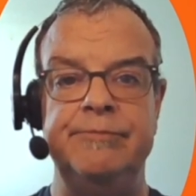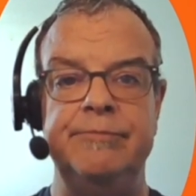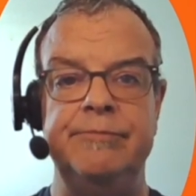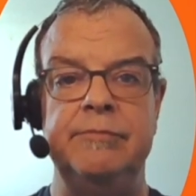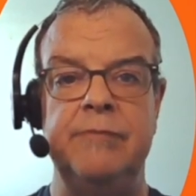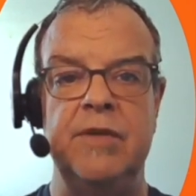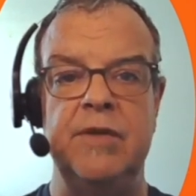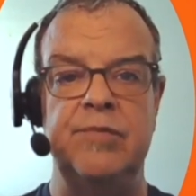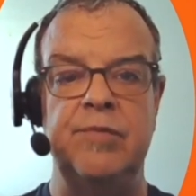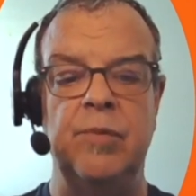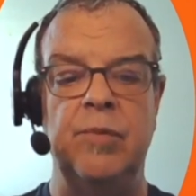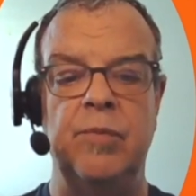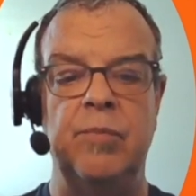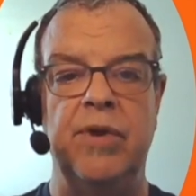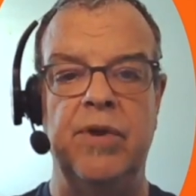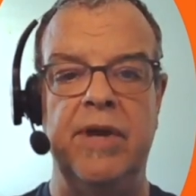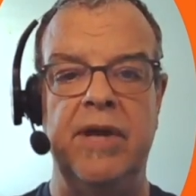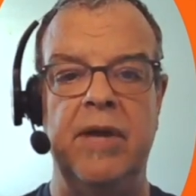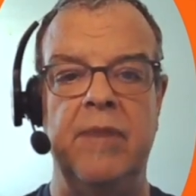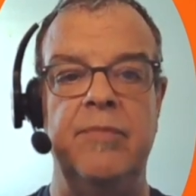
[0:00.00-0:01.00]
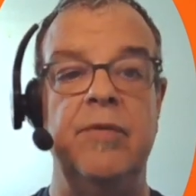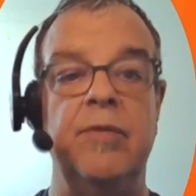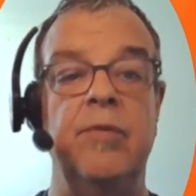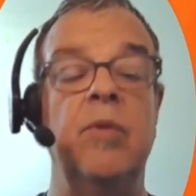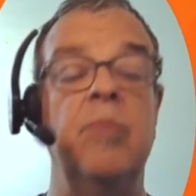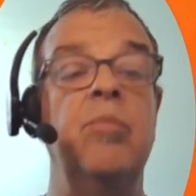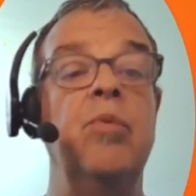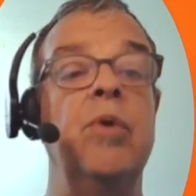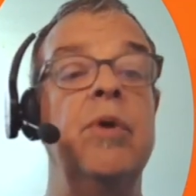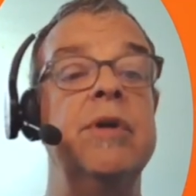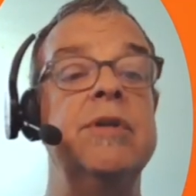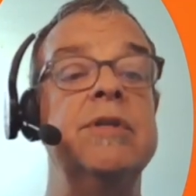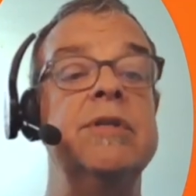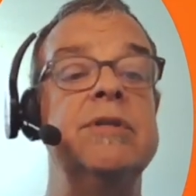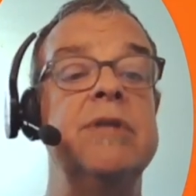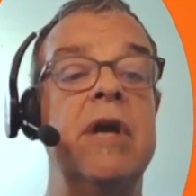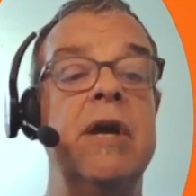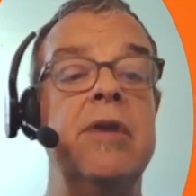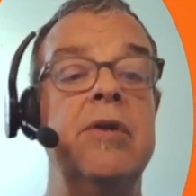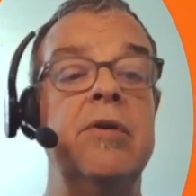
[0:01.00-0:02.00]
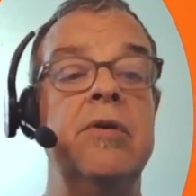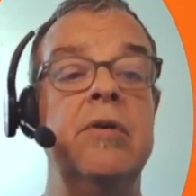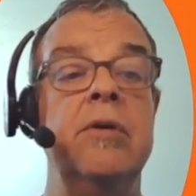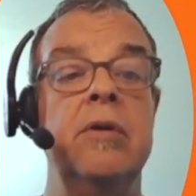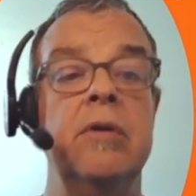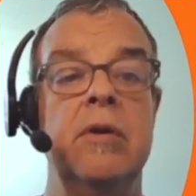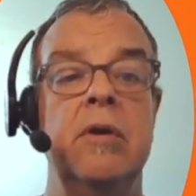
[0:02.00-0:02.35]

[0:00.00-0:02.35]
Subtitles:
This will bring up the Report Designer.